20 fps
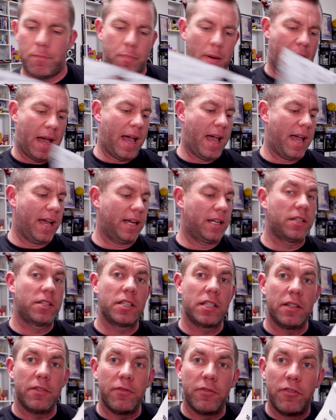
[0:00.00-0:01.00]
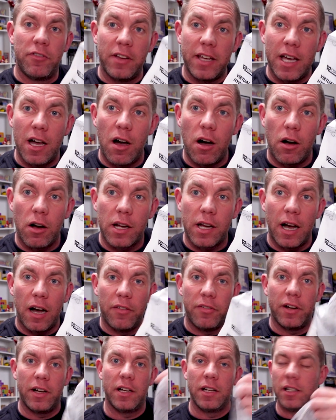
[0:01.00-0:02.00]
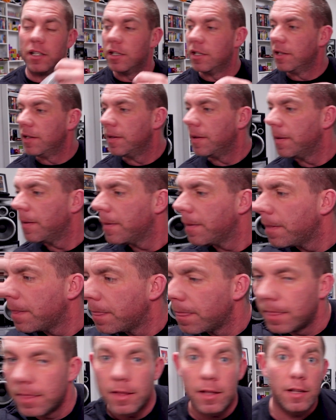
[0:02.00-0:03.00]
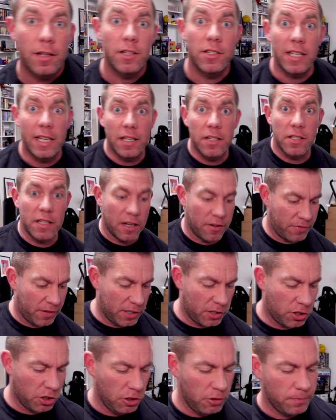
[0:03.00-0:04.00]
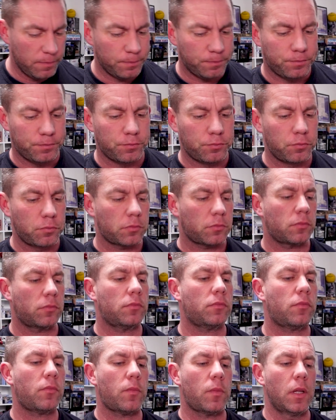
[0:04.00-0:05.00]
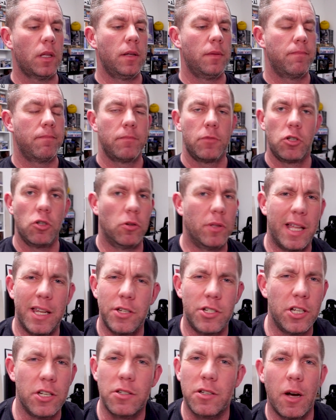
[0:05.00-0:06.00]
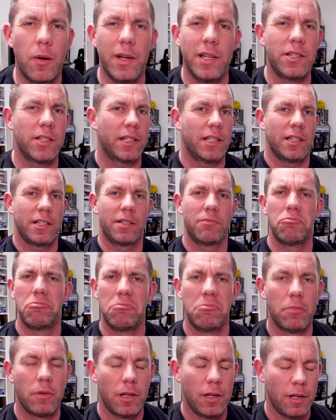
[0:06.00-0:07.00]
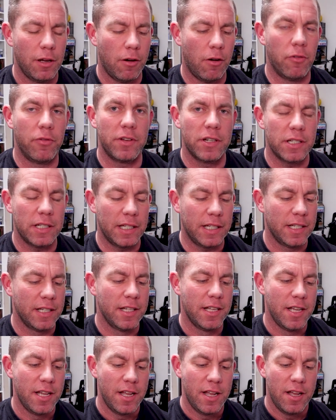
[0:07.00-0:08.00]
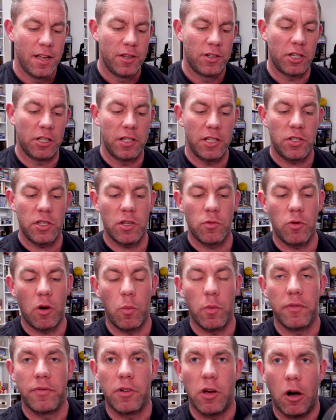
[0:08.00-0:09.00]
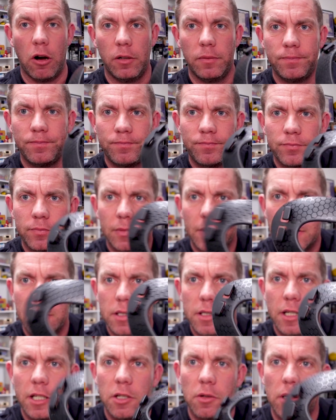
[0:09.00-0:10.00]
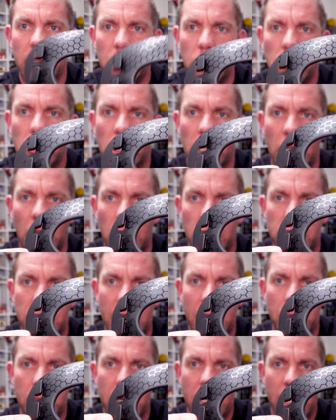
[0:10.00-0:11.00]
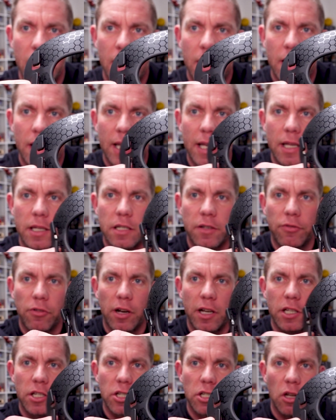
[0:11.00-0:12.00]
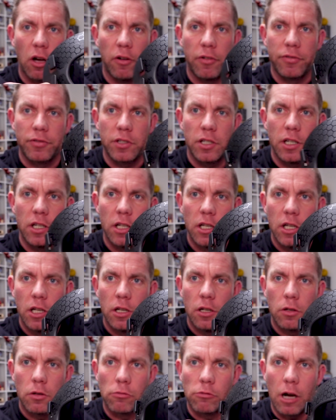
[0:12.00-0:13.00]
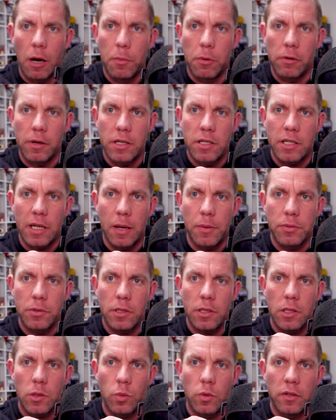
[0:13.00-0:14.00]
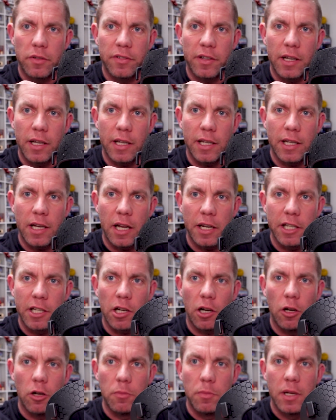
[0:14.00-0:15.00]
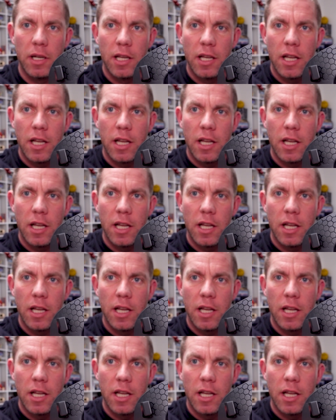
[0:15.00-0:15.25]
bags that VR cover send stuff into. Sure, that's just coincidence, obviously. So this is what we've got. Let's get you a little close up. It is a very soft, rubbery substance with a honeycomb